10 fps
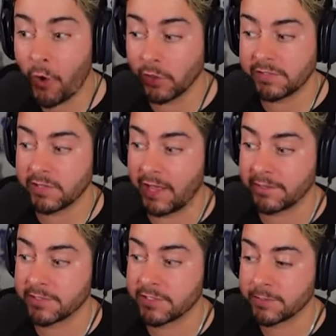voice
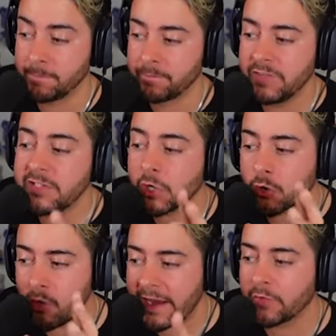lines. These are
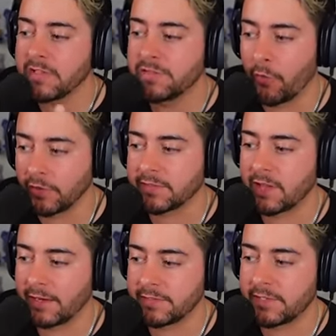Gregory's voice
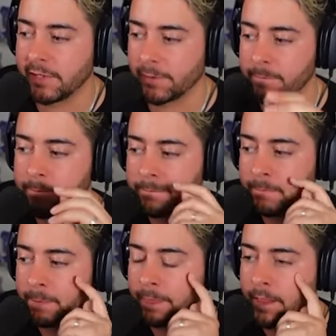lines here. I know you did it
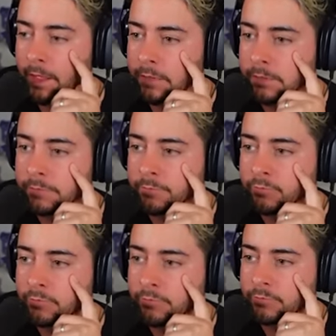for me.
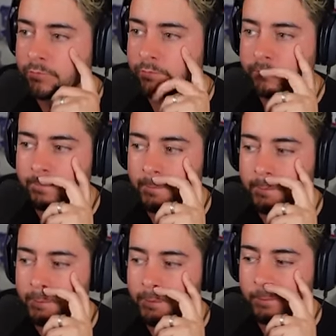To
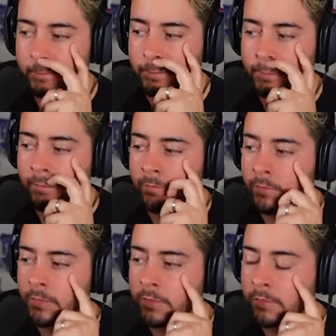save me,
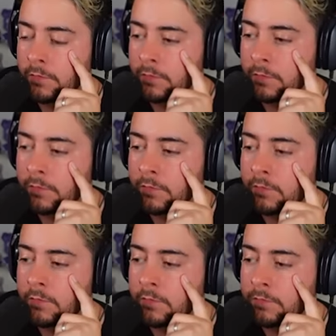
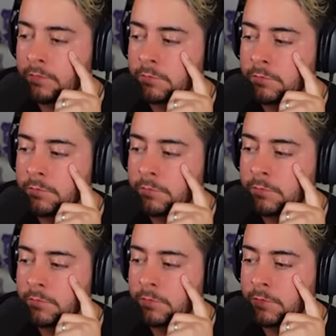but
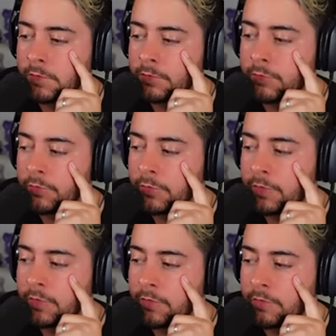make sure
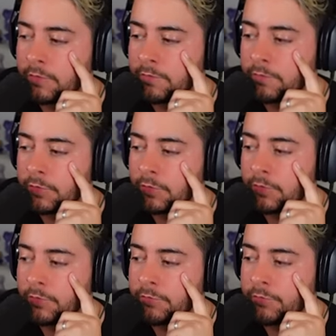it doesn't follow
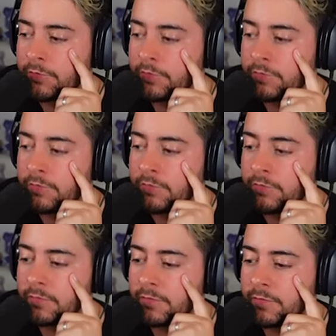you.
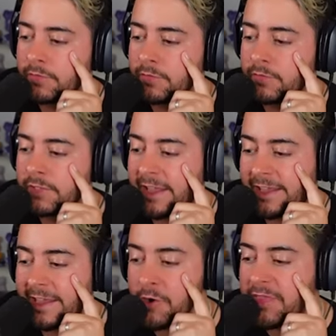You
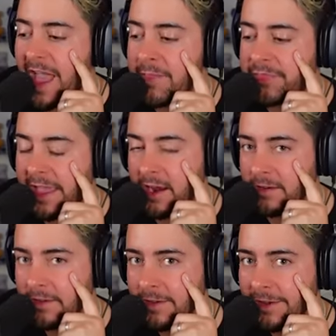hear that
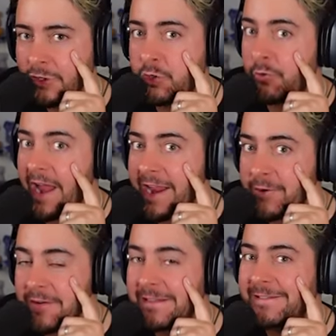there?
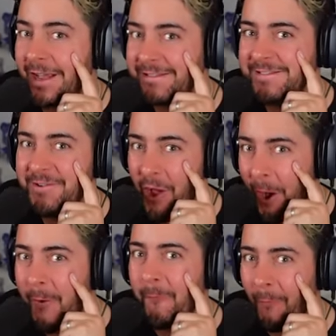Gregory does
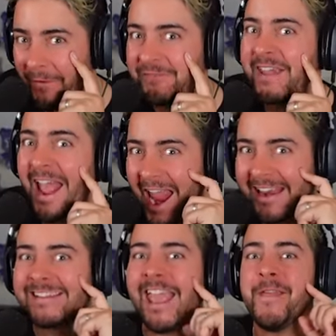not want to
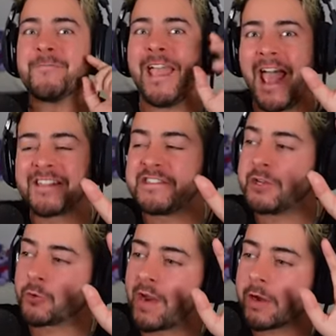endgame Cassie.
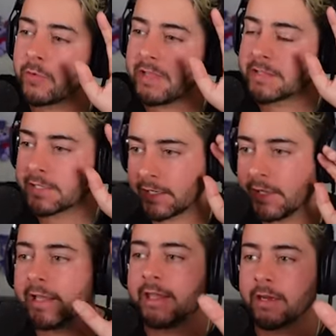Gregory is
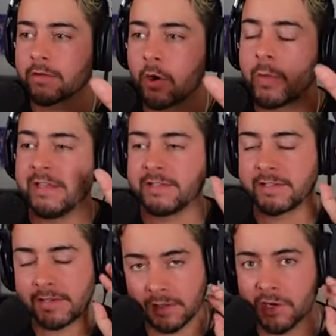still a hero. He's
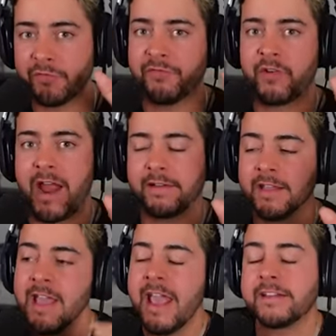still her friend.
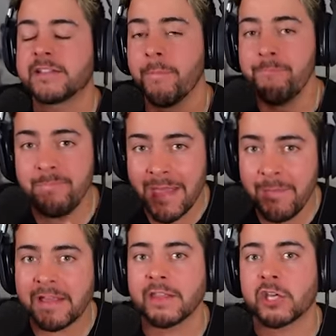It's the
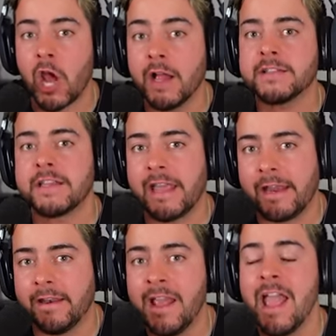Mimic that cuts
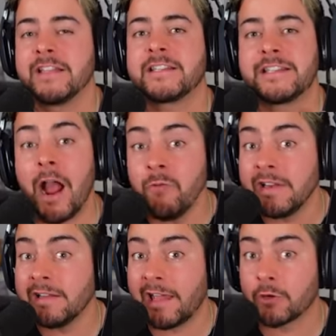in,
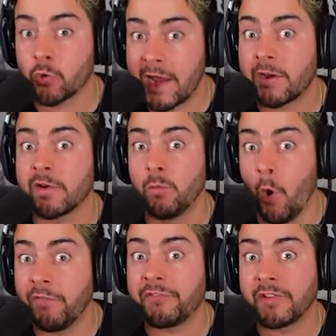sounding like Gregory
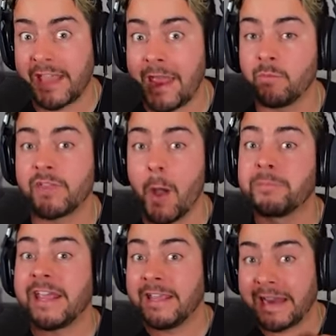once again with
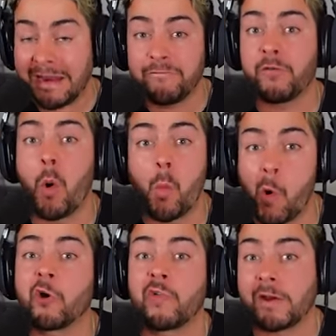updated info on
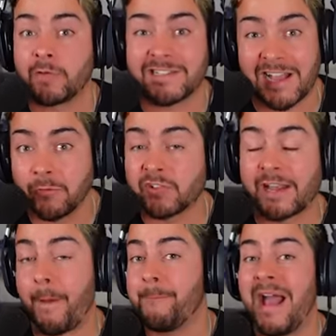what Gregory sounds like
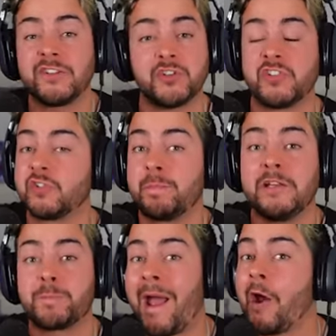and matches his
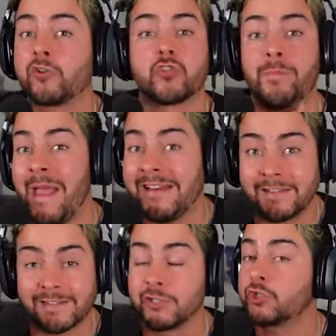speech pattern
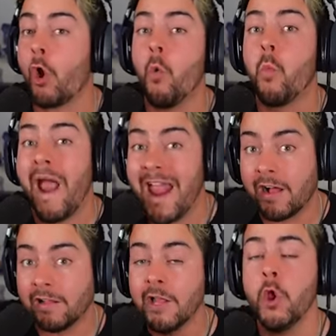tremendously so
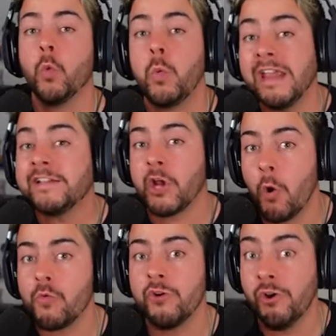well, we
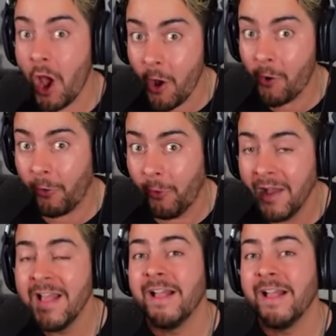don't know